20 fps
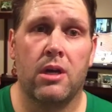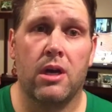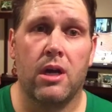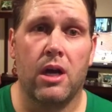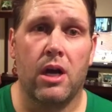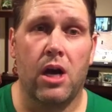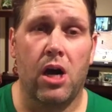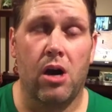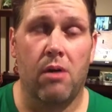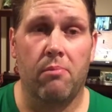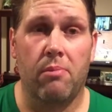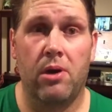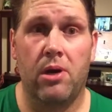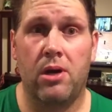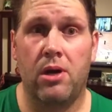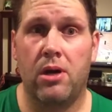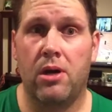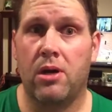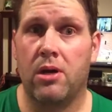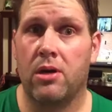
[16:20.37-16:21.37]
You
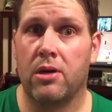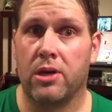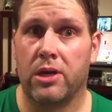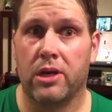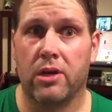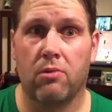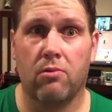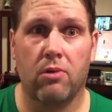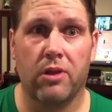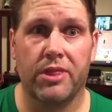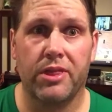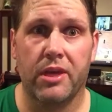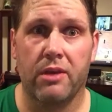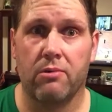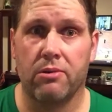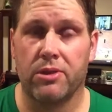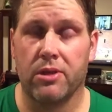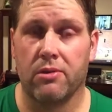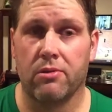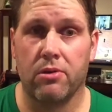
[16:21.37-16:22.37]
know, one thing
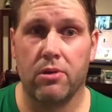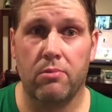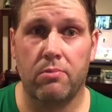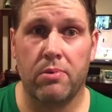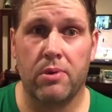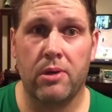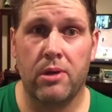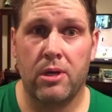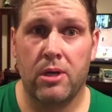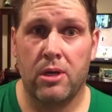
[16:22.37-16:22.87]
with the group,